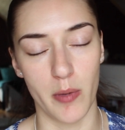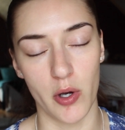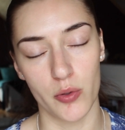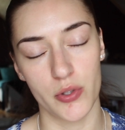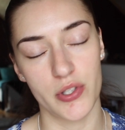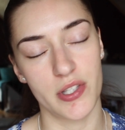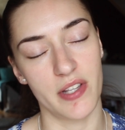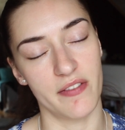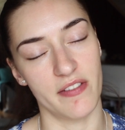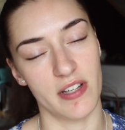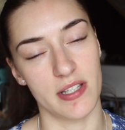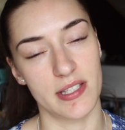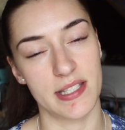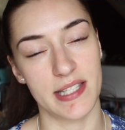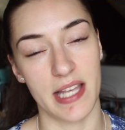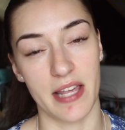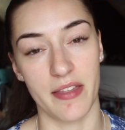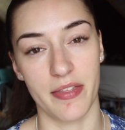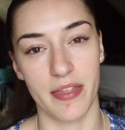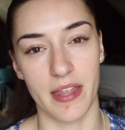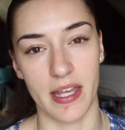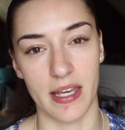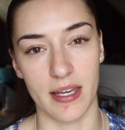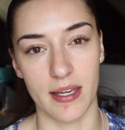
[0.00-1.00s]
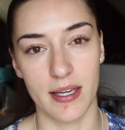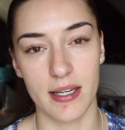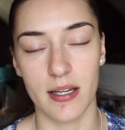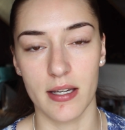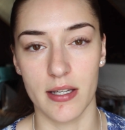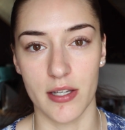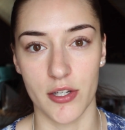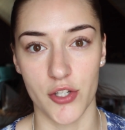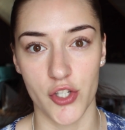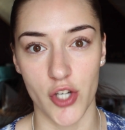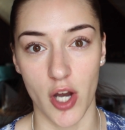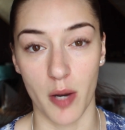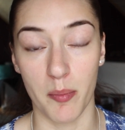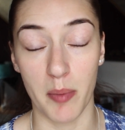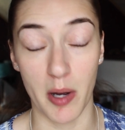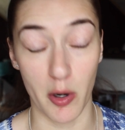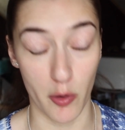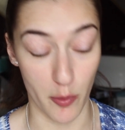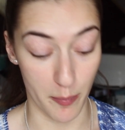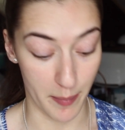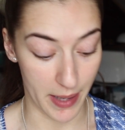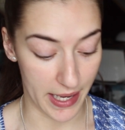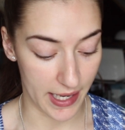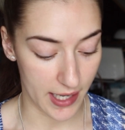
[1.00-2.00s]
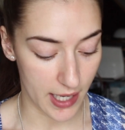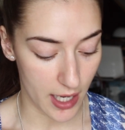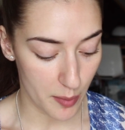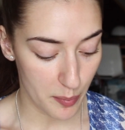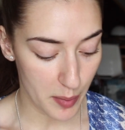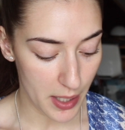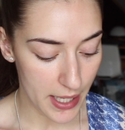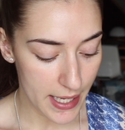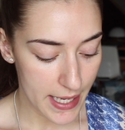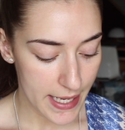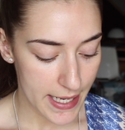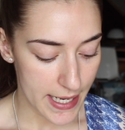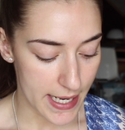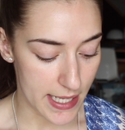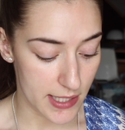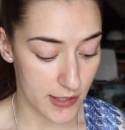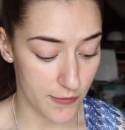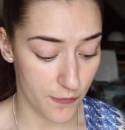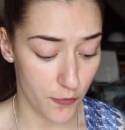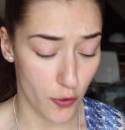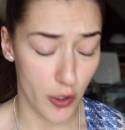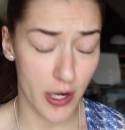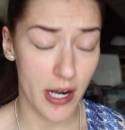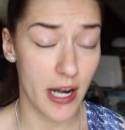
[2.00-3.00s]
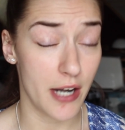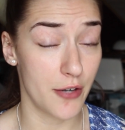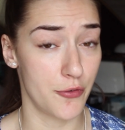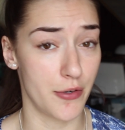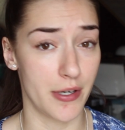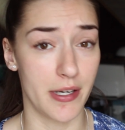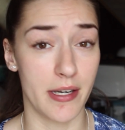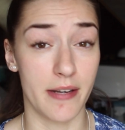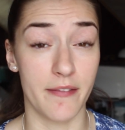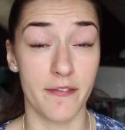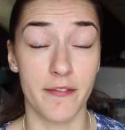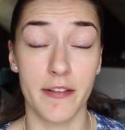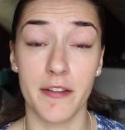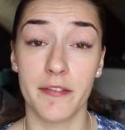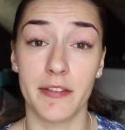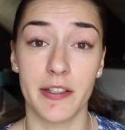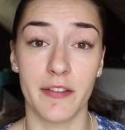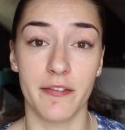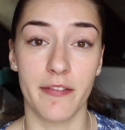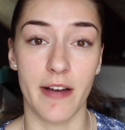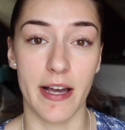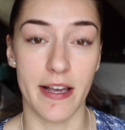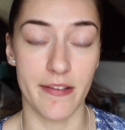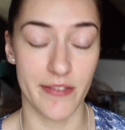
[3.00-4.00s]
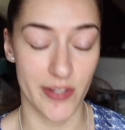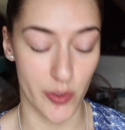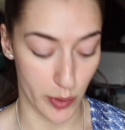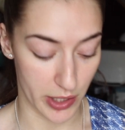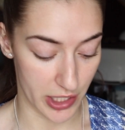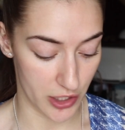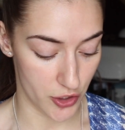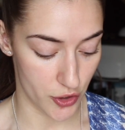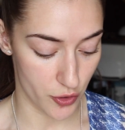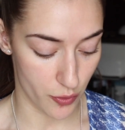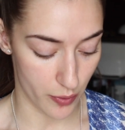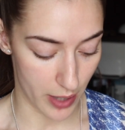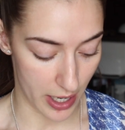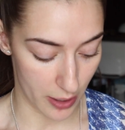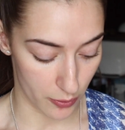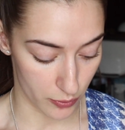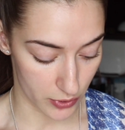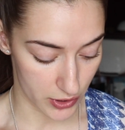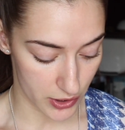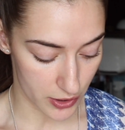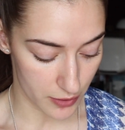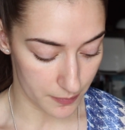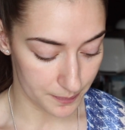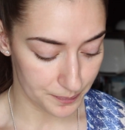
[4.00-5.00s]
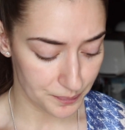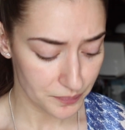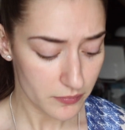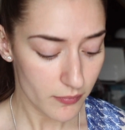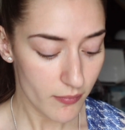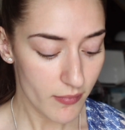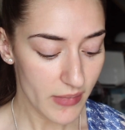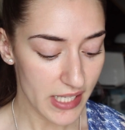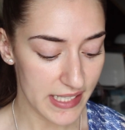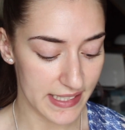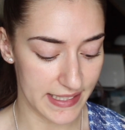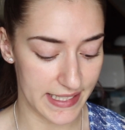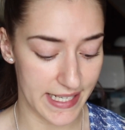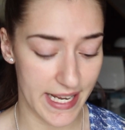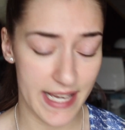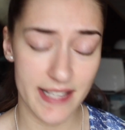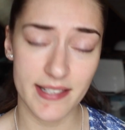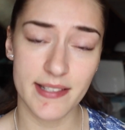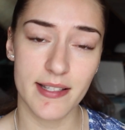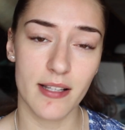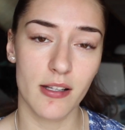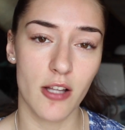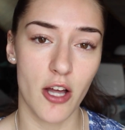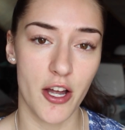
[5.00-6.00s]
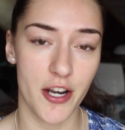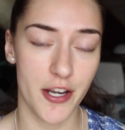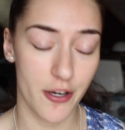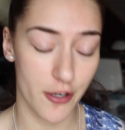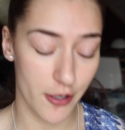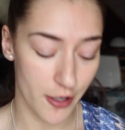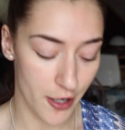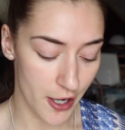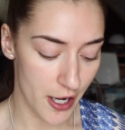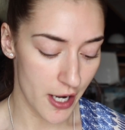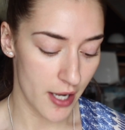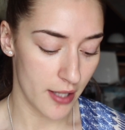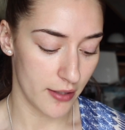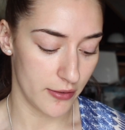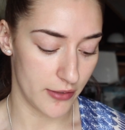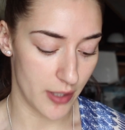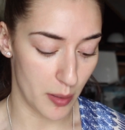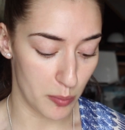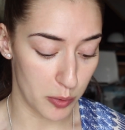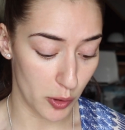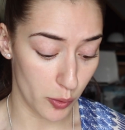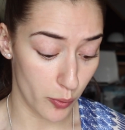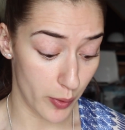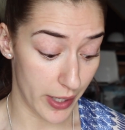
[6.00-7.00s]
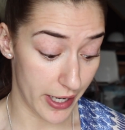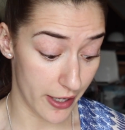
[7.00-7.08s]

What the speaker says: most of us I think shop our makeup, it's 455 Swedish crowns. The Estée Lauder Double